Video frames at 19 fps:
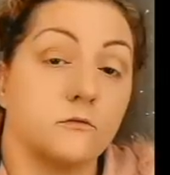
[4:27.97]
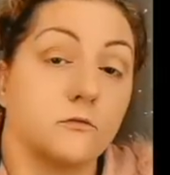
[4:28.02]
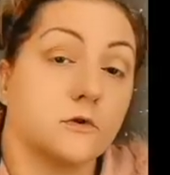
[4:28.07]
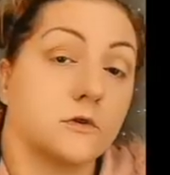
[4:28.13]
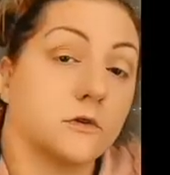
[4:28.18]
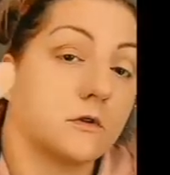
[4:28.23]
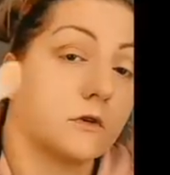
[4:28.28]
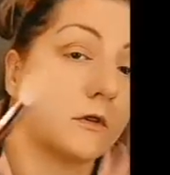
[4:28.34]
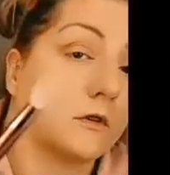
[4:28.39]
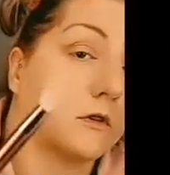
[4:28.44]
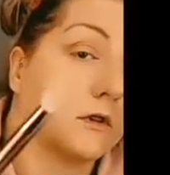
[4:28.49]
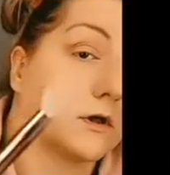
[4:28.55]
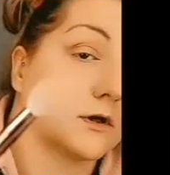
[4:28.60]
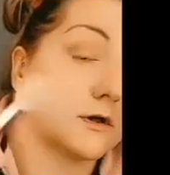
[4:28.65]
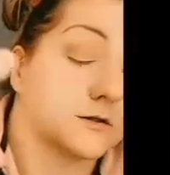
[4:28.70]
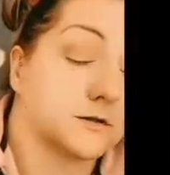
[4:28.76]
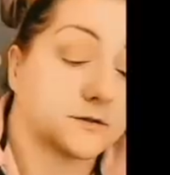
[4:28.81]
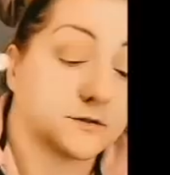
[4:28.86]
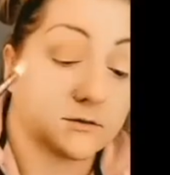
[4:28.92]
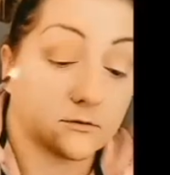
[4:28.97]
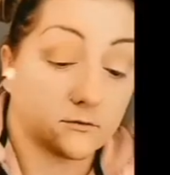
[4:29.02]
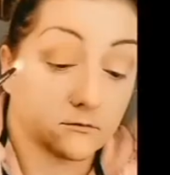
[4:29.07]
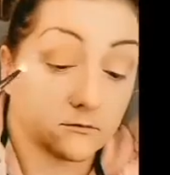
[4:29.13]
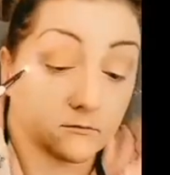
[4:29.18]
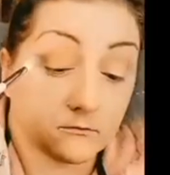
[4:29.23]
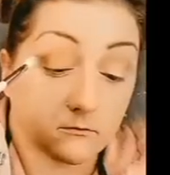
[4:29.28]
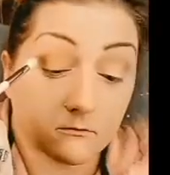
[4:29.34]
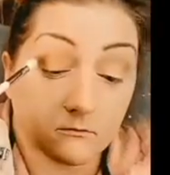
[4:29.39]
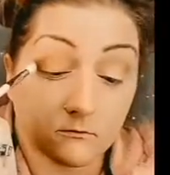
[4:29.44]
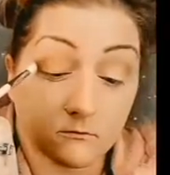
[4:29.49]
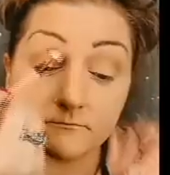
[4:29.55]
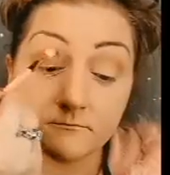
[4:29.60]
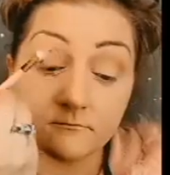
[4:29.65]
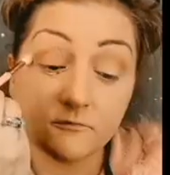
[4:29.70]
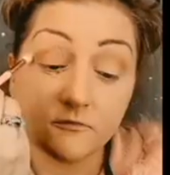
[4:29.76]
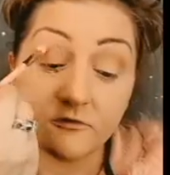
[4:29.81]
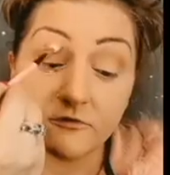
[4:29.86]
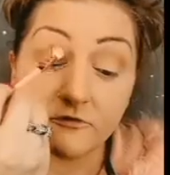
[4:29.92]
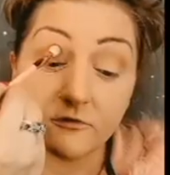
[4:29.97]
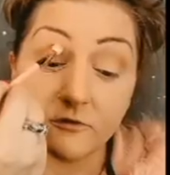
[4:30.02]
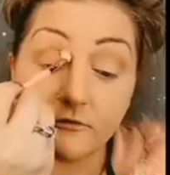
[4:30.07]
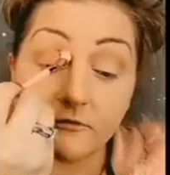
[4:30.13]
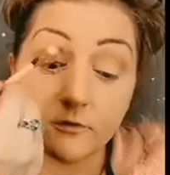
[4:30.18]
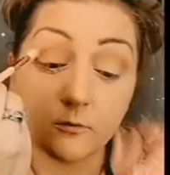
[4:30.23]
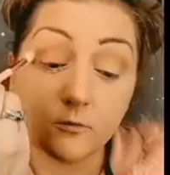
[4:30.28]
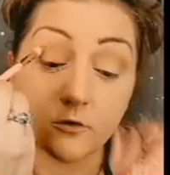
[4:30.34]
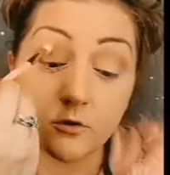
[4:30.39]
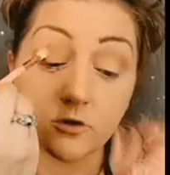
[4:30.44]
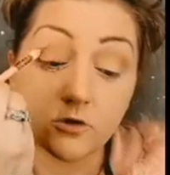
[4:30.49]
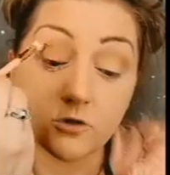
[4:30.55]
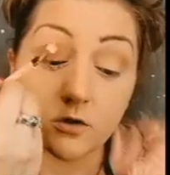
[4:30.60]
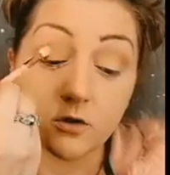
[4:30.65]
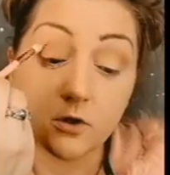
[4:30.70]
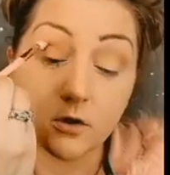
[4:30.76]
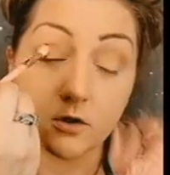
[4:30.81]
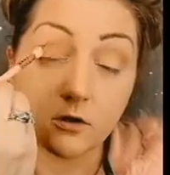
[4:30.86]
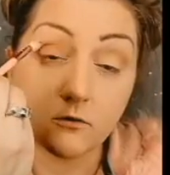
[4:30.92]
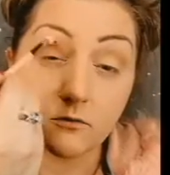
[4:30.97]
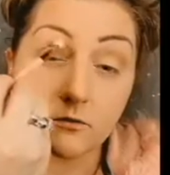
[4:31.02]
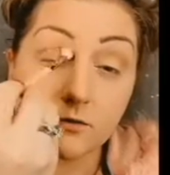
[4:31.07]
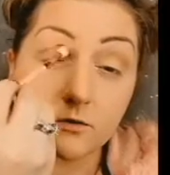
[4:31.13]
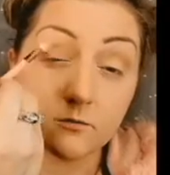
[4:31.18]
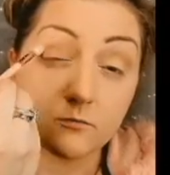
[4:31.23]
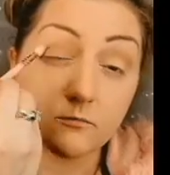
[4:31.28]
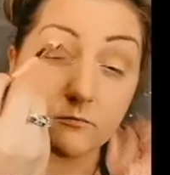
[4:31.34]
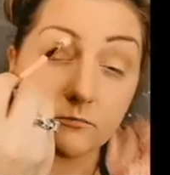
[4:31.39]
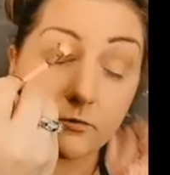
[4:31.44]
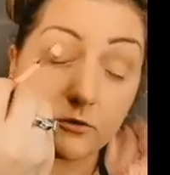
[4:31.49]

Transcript: it with the last fluffy brush that I used